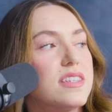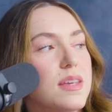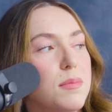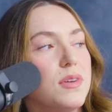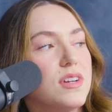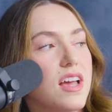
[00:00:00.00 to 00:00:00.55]
So it's
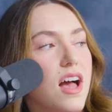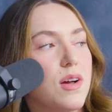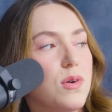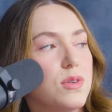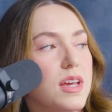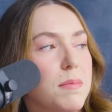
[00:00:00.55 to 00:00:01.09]
similar to
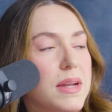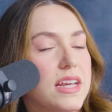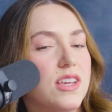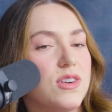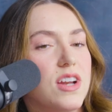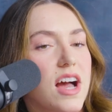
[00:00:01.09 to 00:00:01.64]
cuckolding,
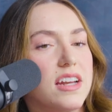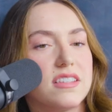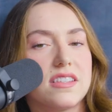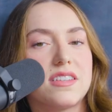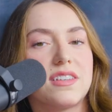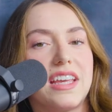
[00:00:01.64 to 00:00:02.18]
but you're not
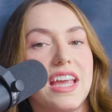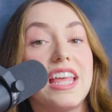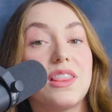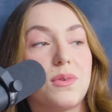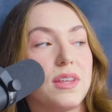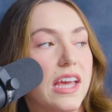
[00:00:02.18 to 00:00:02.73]
necessarily in the